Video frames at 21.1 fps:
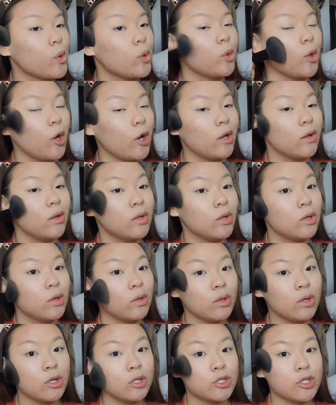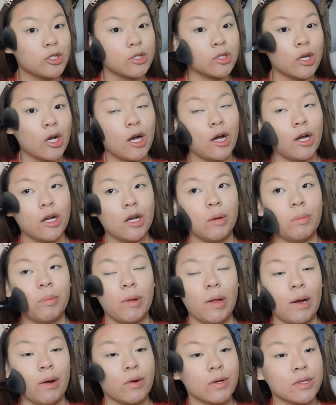that I literally just got a
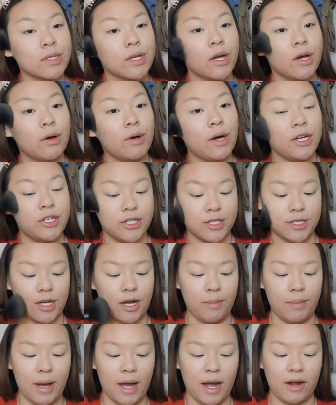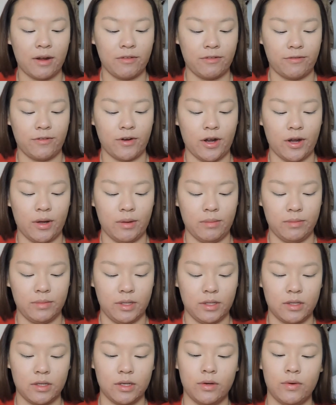couple hours ago. I just got back
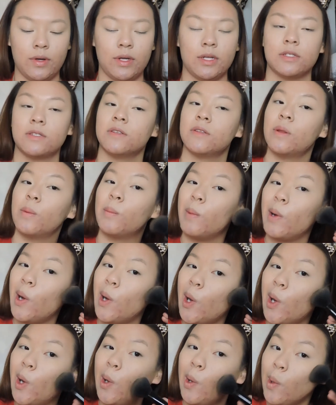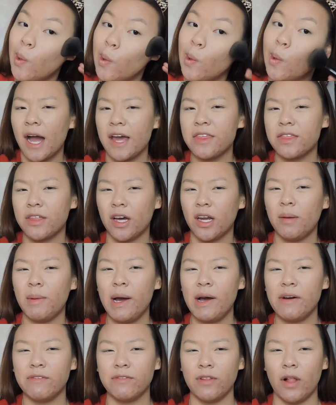from going to the mall. I thought
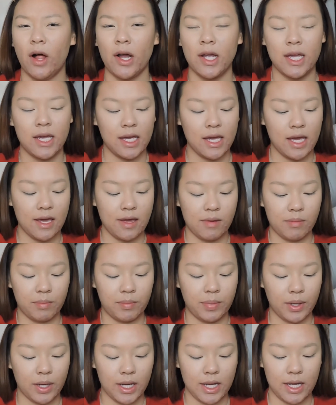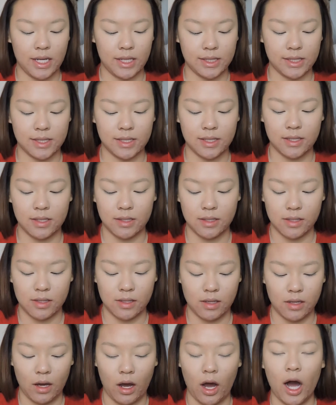about vlogging it, but
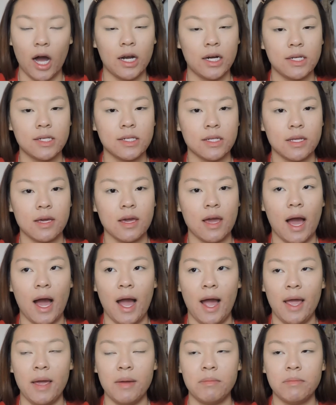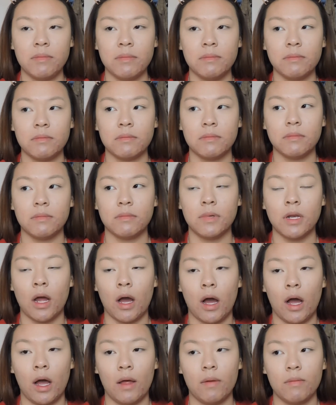honestly, I'm
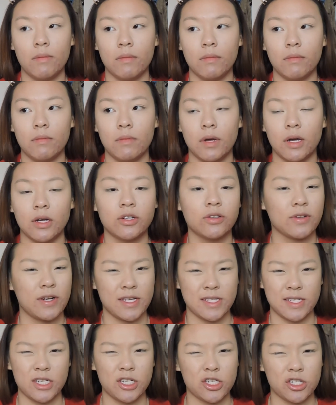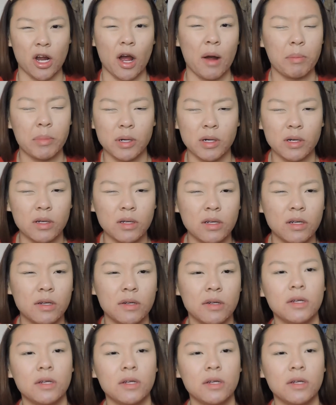not a crazy shopper.